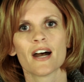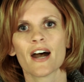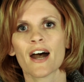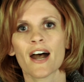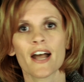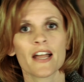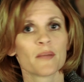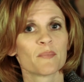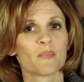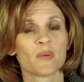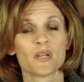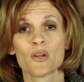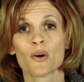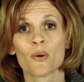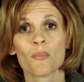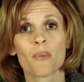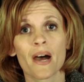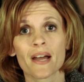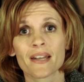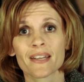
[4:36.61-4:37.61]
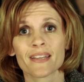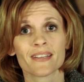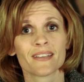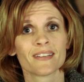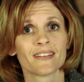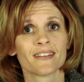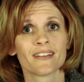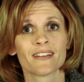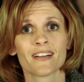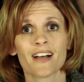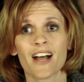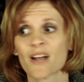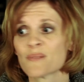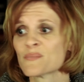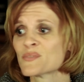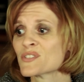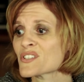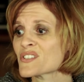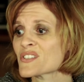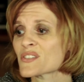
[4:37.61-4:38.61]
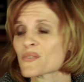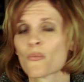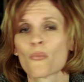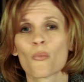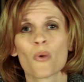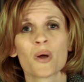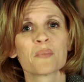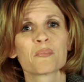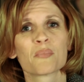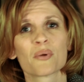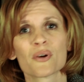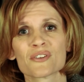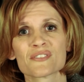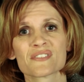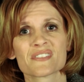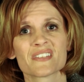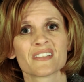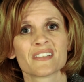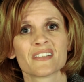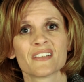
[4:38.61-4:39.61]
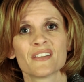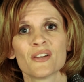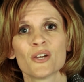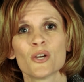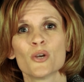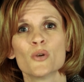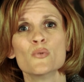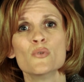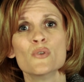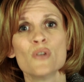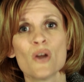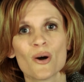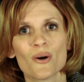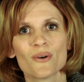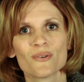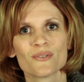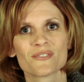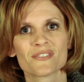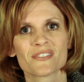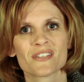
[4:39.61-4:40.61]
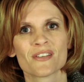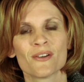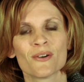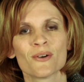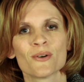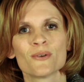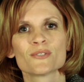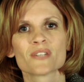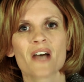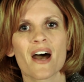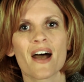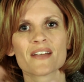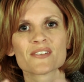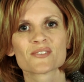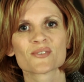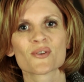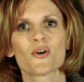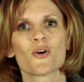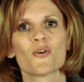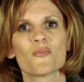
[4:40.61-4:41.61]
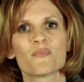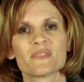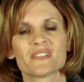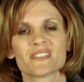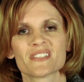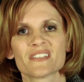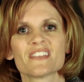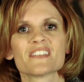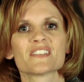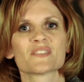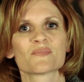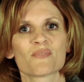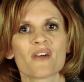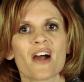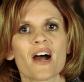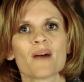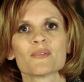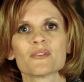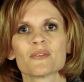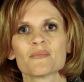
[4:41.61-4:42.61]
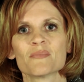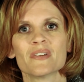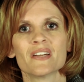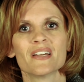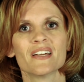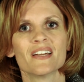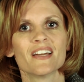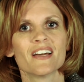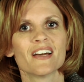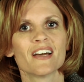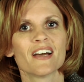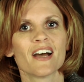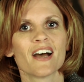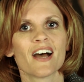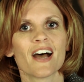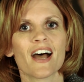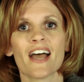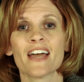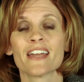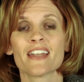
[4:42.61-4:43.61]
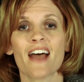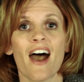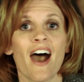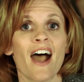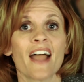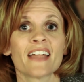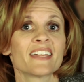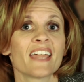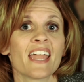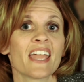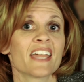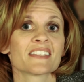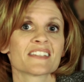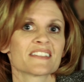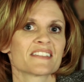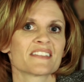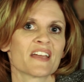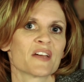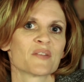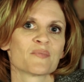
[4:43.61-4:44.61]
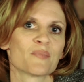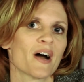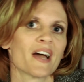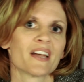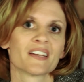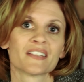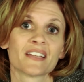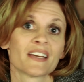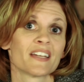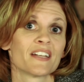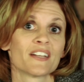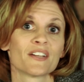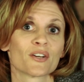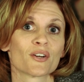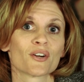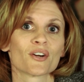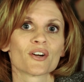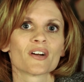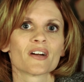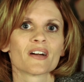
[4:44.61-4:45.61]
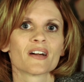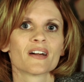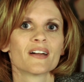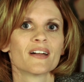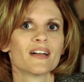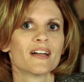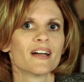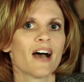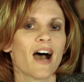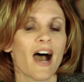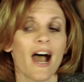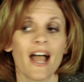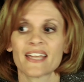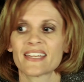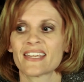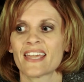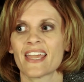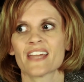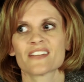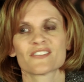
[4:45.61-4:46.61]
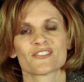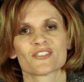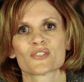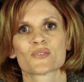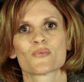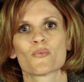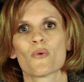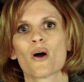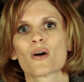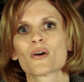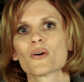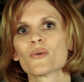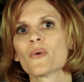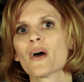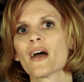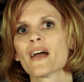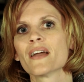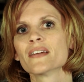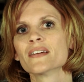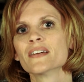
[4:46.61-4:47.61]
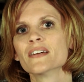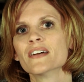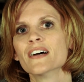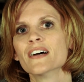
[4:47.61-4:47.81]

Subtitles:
I am a nobody. I'm just one person who knows, whose eyes are open to this problem. And I can't stand by and let it occur. I can't just walk away.